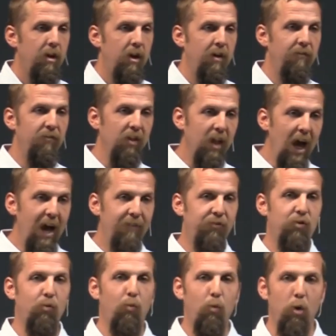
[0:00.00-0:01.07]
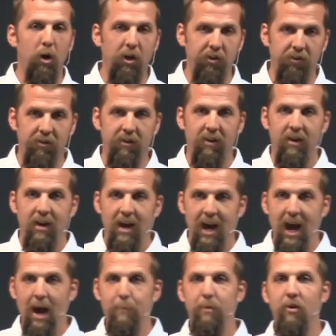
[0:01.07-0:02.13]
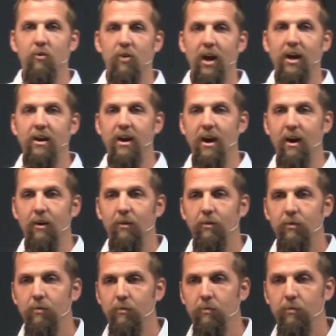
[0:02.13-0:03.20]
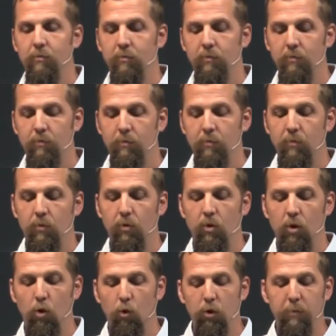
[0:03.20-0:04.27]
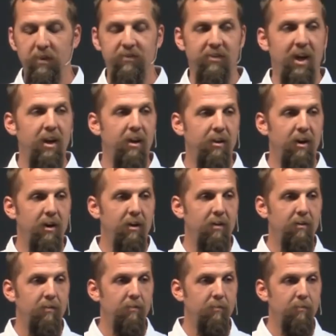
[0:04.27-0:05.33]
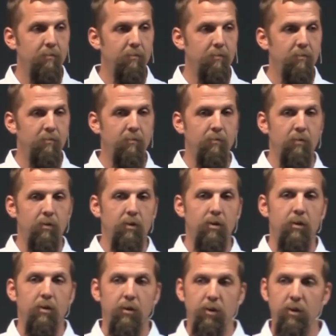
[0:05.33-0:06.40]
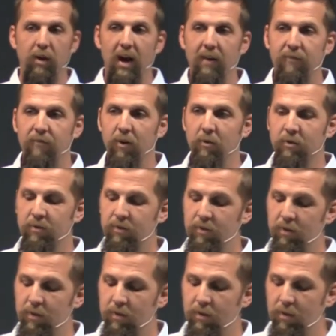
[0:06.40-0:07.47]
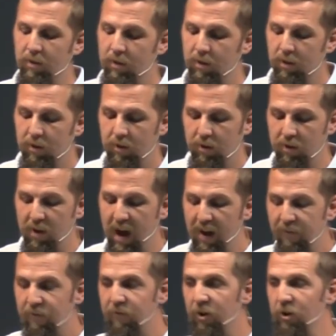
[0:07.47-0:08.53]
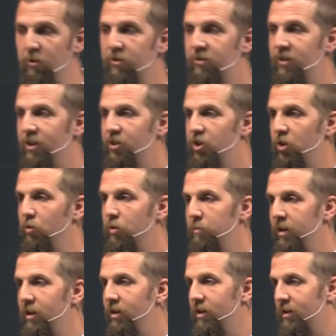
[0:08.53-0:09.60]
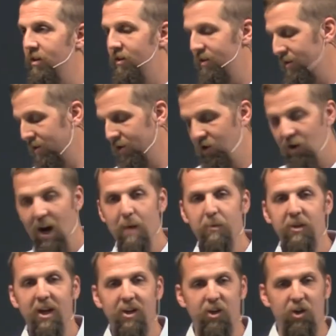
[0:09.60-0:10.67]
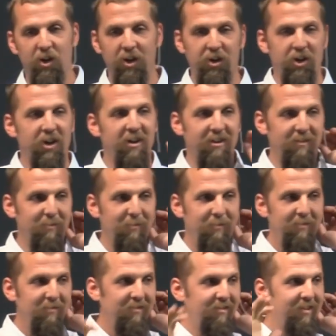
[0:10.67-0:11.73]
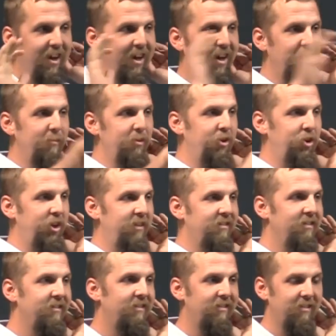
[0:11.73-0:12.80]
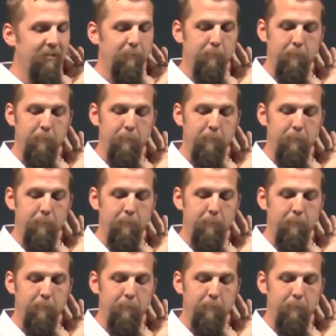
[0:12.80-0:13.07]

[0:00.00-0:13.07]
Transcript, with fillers: If life's worst happened right now, who would be standing there? Do you have folks? Do you have folks that you would be grabbing that stretcher and taking them to Jesus?